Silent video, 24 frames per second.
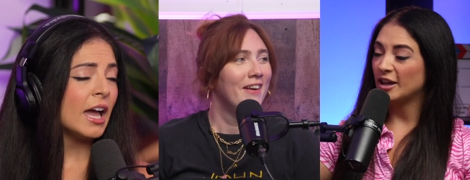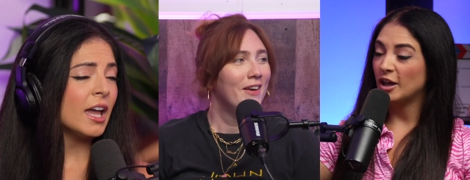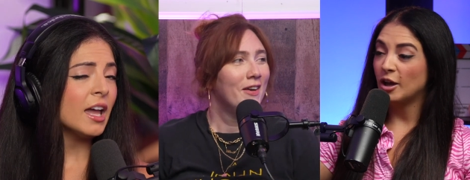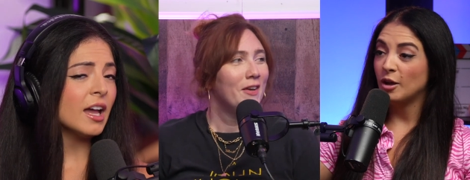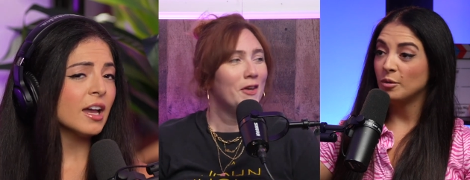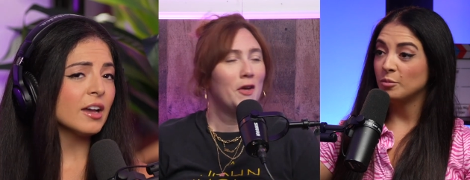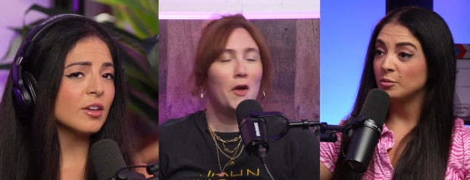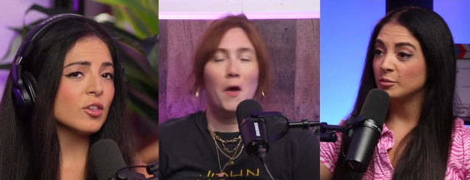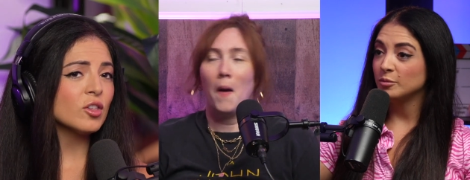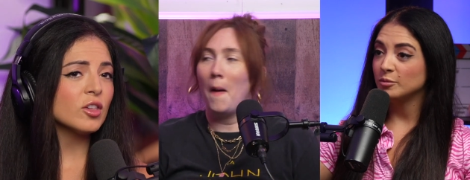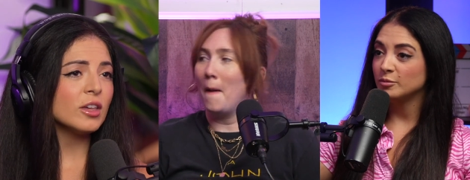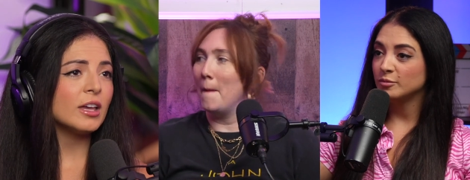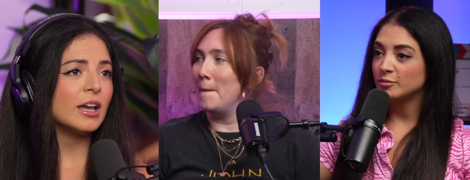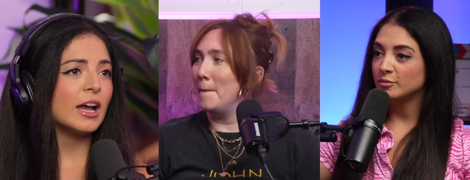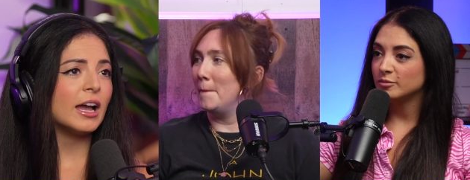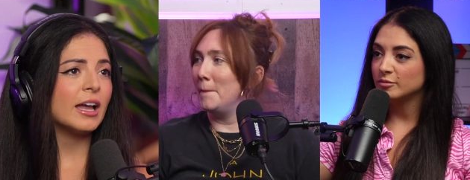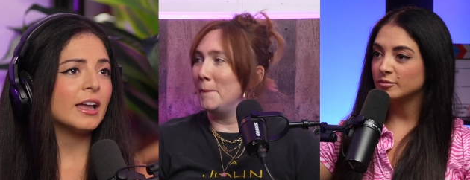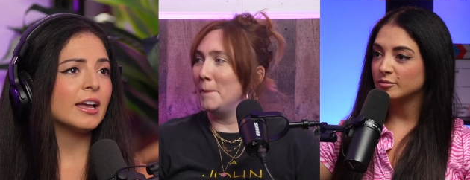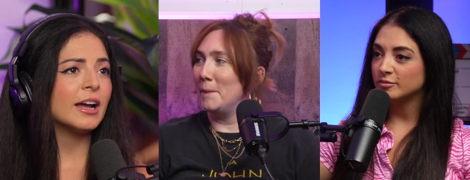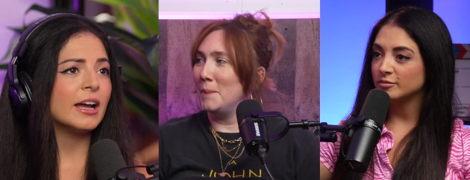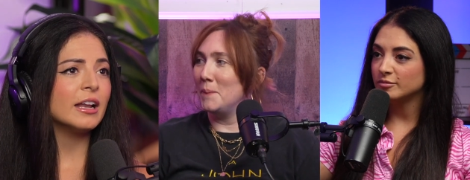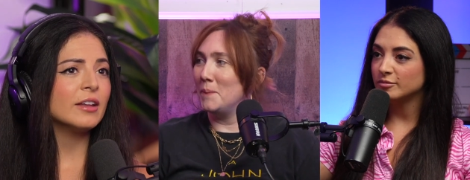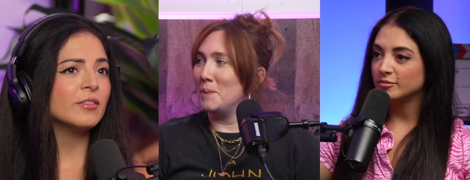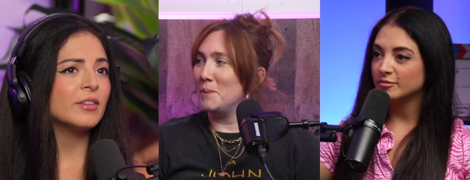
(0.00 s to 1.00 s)
Speaker 1: I actually,
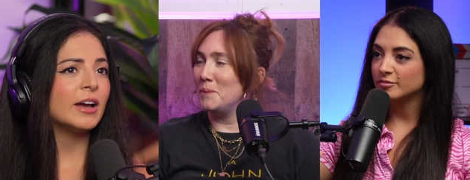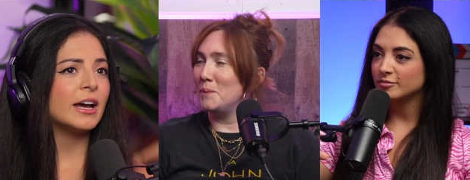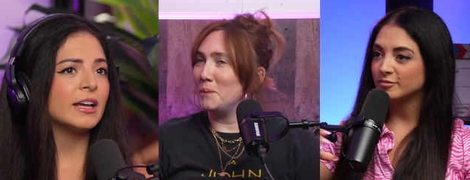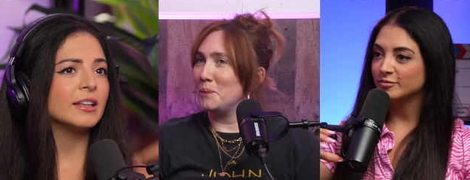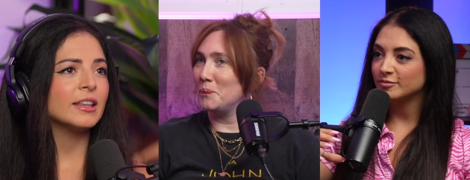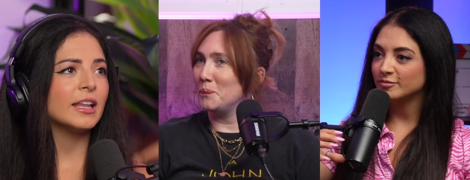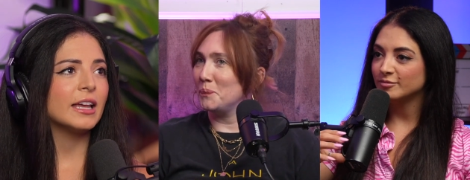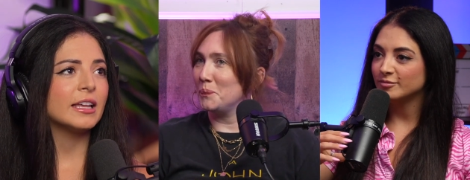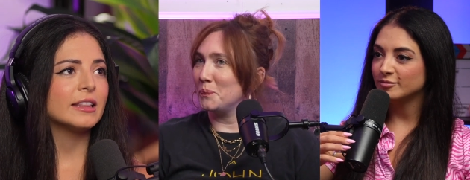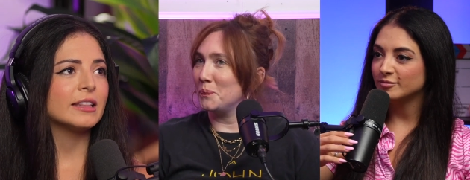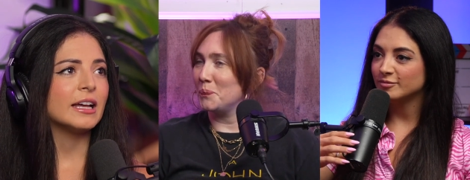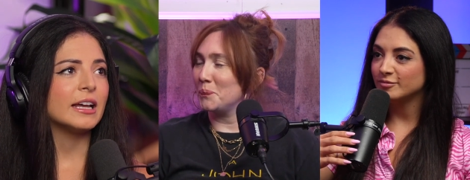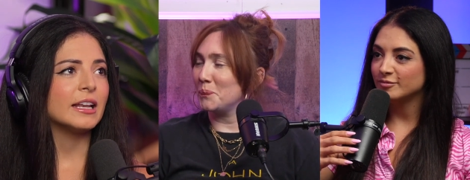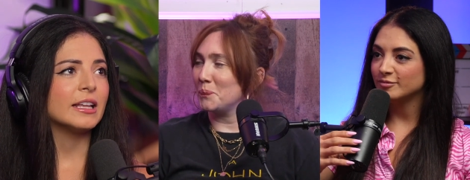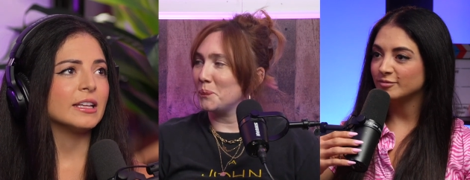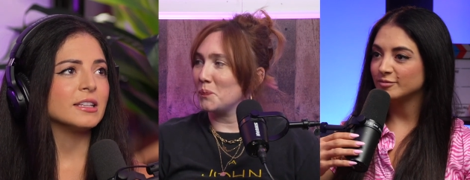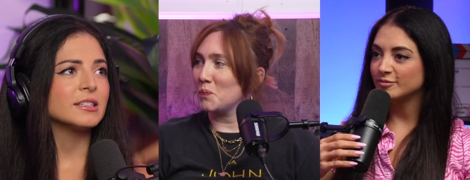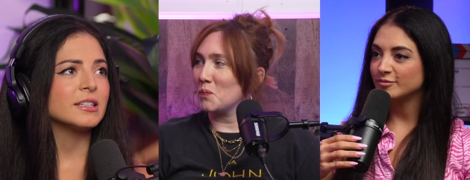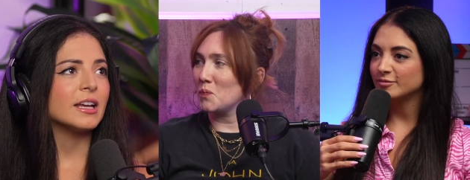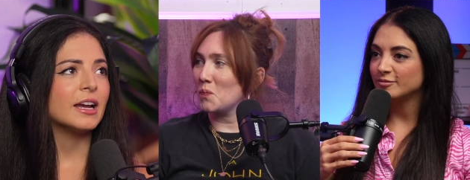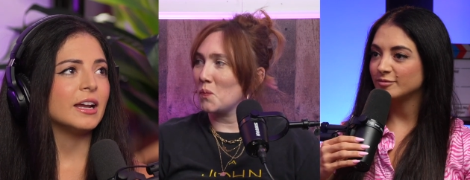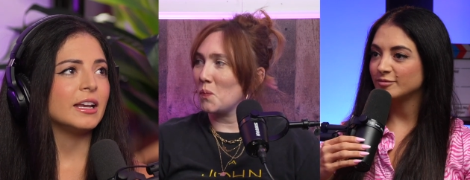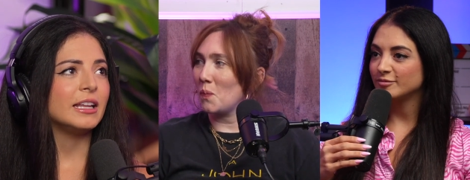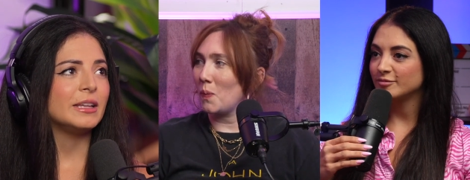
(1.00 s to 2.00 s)
I kind of had like that
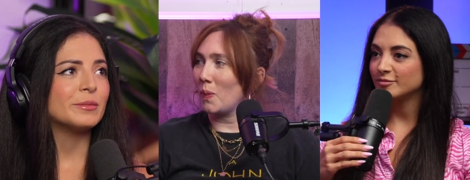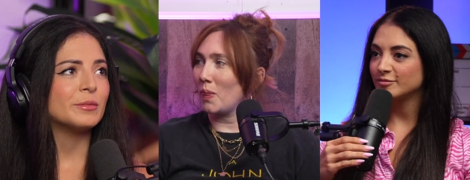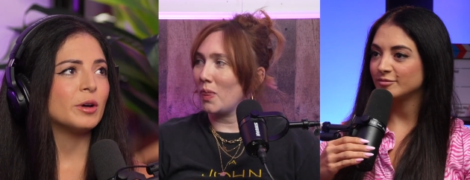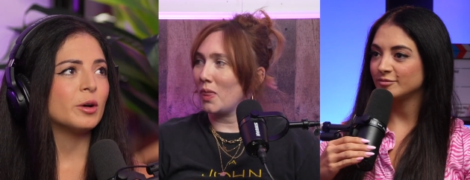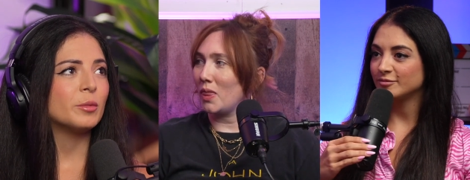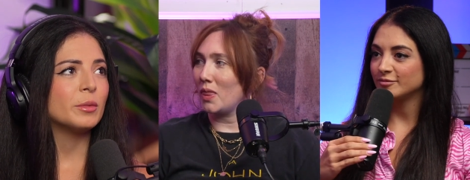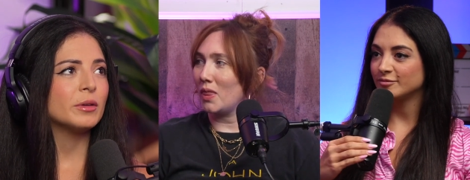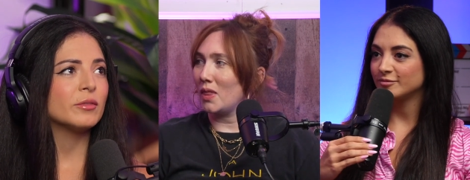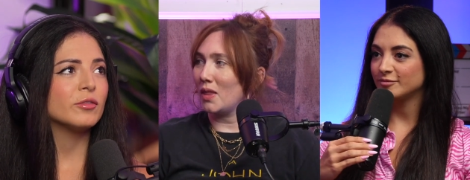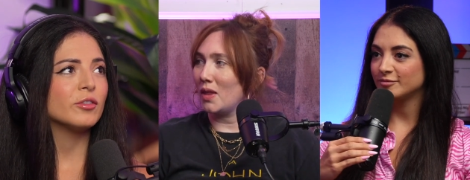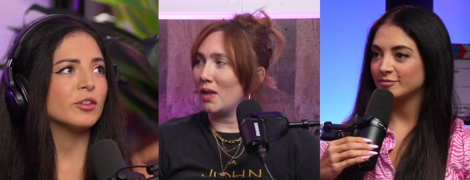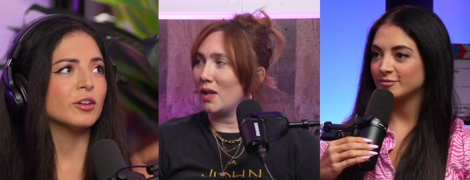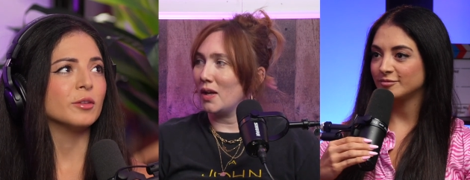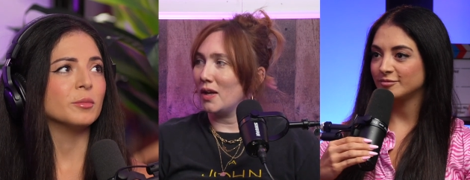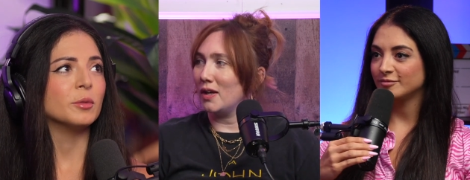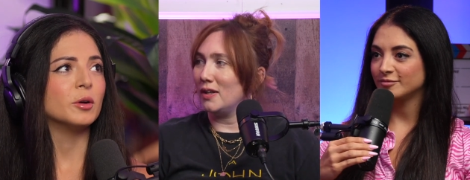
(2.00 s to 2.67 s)
anxiety moment for